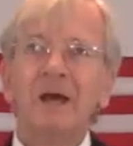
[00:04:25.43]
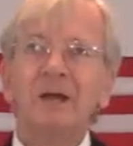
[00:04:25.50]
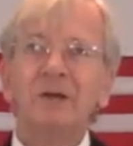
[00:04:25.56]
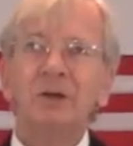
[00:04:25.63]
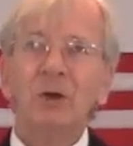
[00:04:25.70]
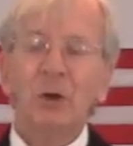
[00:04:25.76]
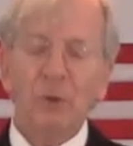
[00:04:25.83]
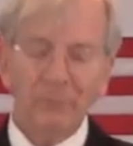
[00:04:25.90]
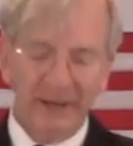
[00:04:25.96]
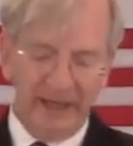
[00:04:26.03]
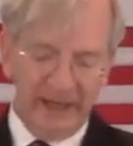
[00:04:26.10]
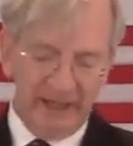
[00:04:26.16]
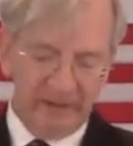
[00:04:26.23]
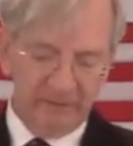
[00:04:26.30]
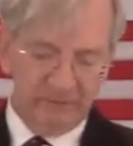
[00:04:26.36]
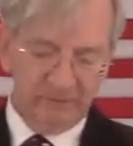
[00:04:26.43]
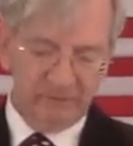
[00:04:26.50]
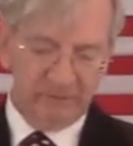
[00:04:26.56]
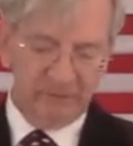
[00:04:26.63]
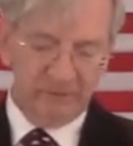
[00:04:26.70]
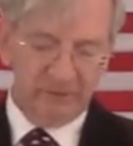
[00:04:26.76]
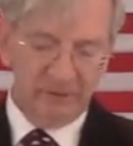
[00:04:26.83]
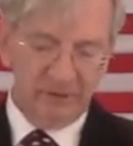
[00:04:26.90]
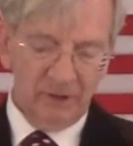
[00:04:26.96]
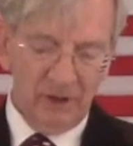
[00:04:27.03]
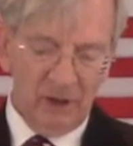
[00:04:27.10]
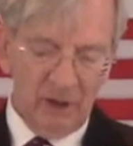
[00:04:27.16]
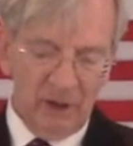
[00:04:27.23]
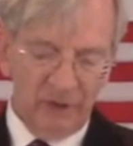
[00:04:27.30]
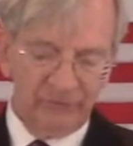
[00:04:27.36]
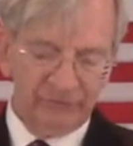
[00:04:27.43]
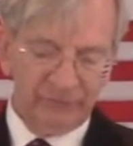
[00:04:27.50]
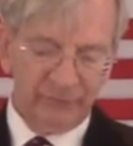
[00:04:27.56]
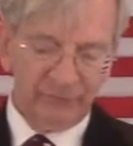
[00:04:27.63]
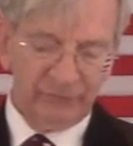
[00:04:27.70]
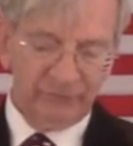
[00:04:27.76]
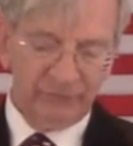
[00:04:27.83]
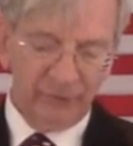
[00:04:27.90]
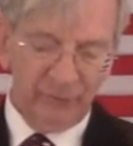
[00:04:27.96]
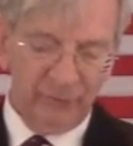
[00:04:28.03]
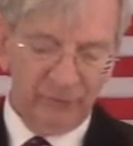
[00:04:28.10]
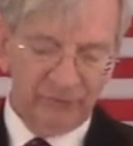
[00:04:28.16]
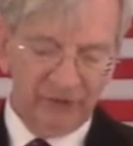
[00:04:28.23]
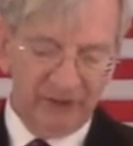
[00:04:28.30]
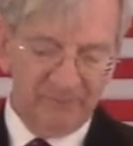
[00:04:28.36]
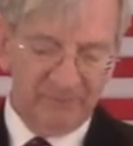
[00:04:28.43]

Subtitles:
"No man also sews a